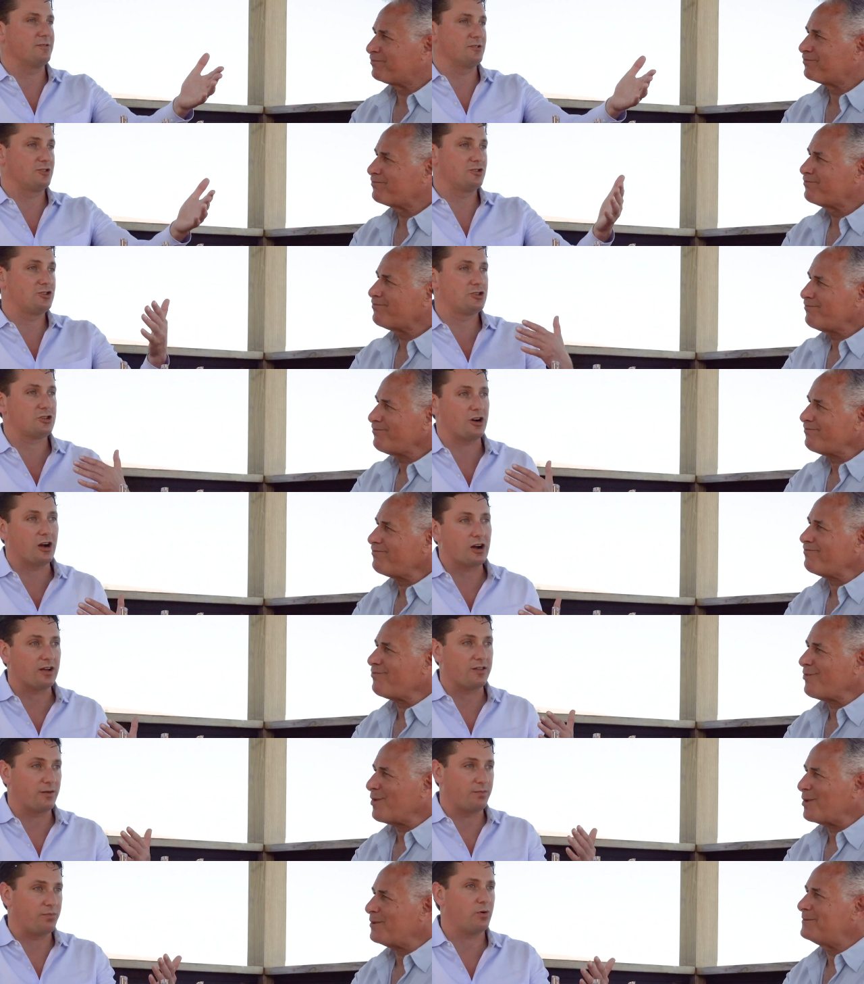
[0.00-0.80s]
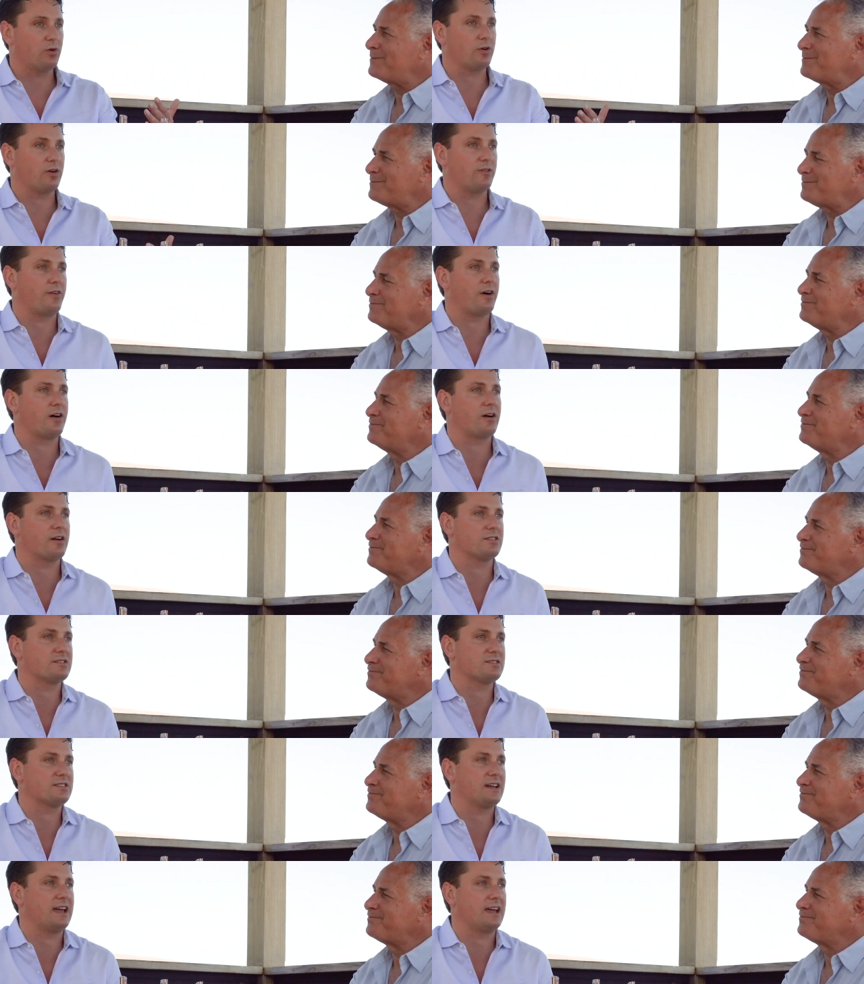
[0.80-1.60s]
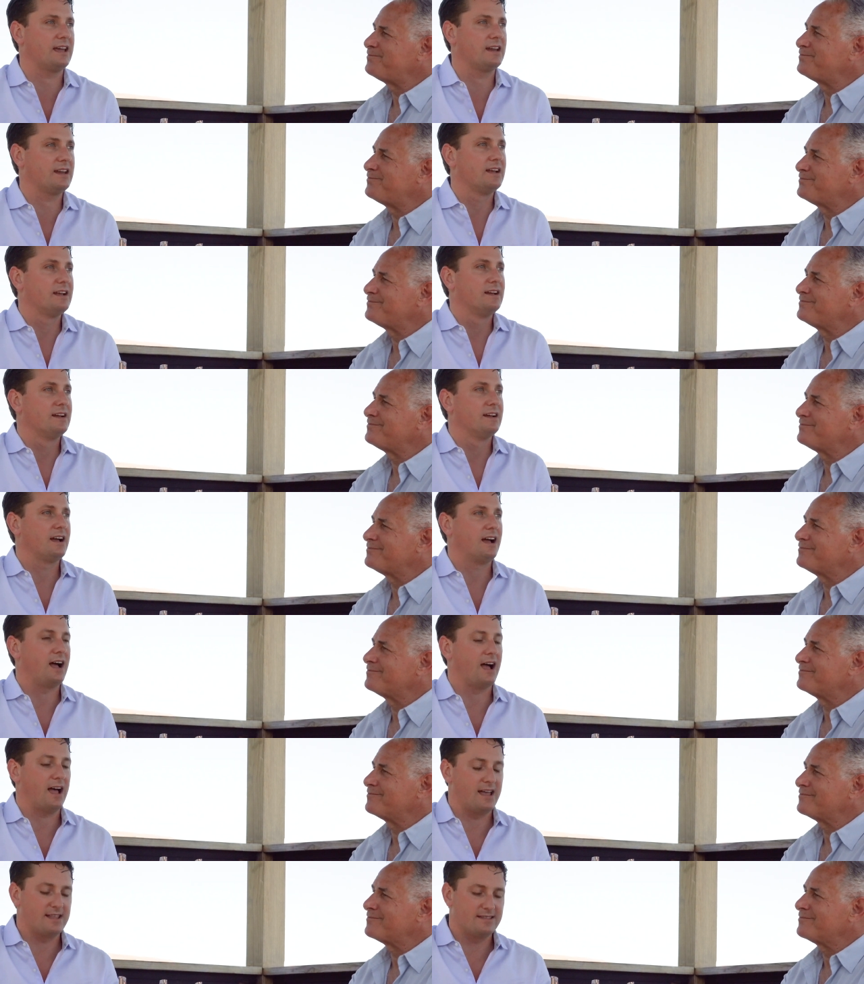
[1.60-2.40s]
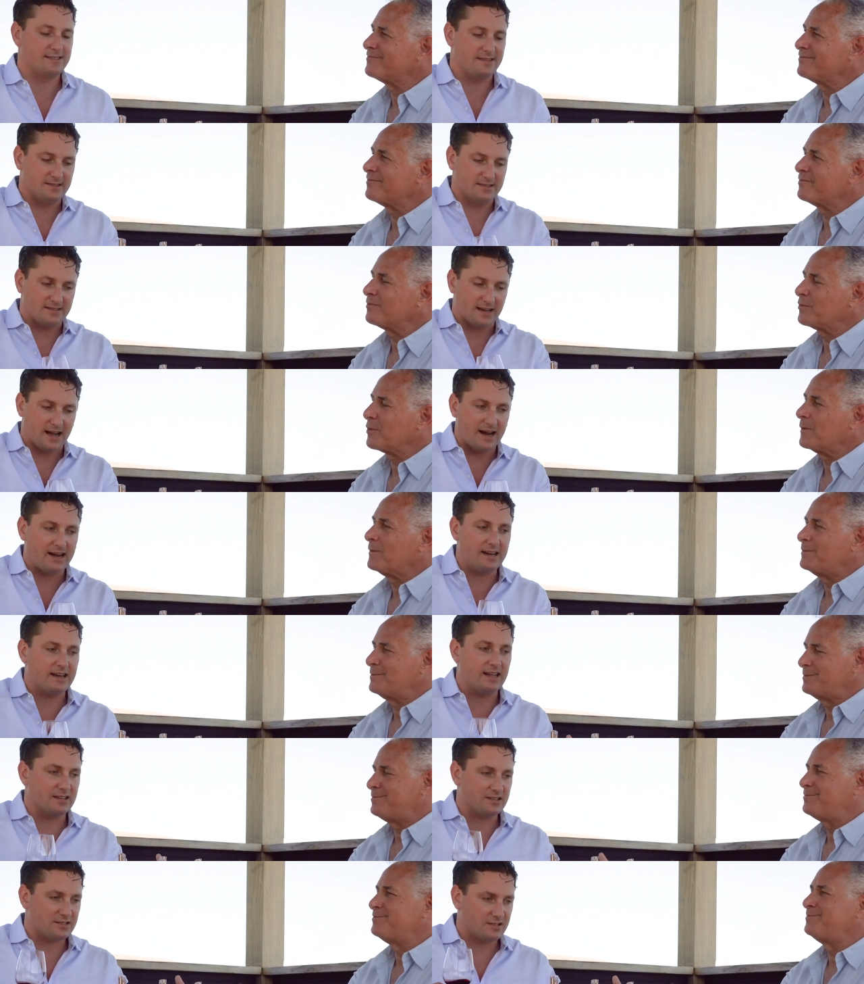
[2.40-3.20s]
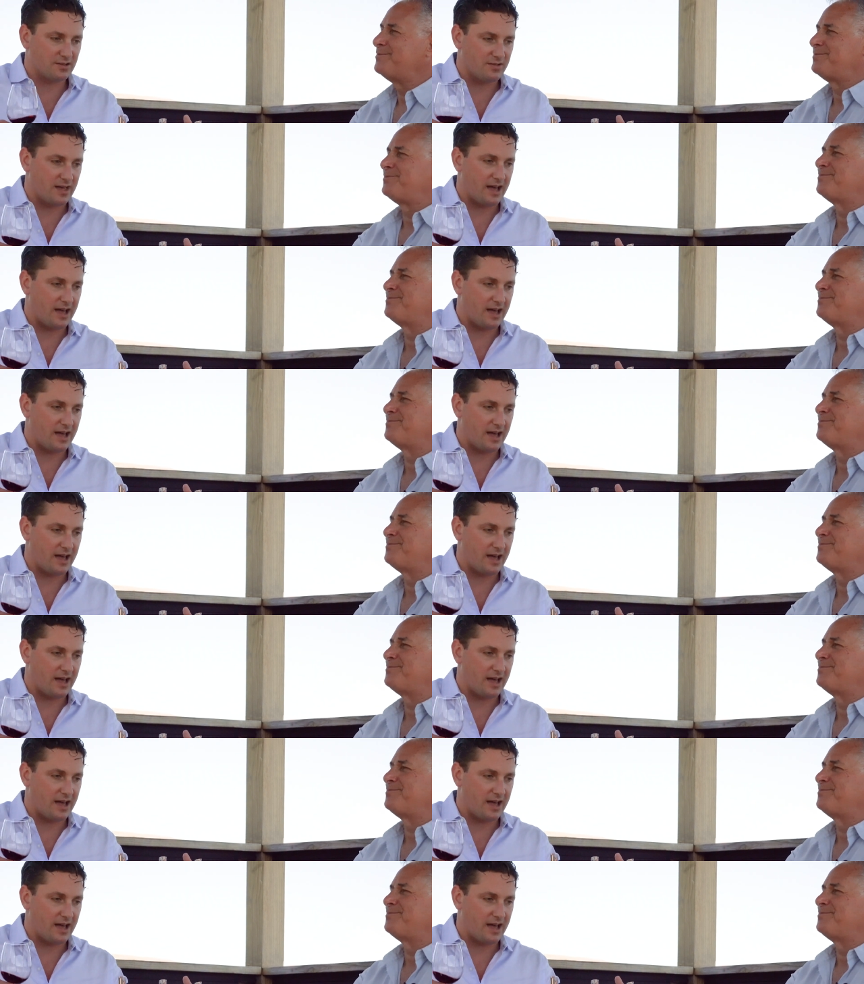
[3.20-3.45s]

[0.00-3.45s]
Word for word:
Speaker 1: the chunk, the bulk of our estate, uh, and designed it so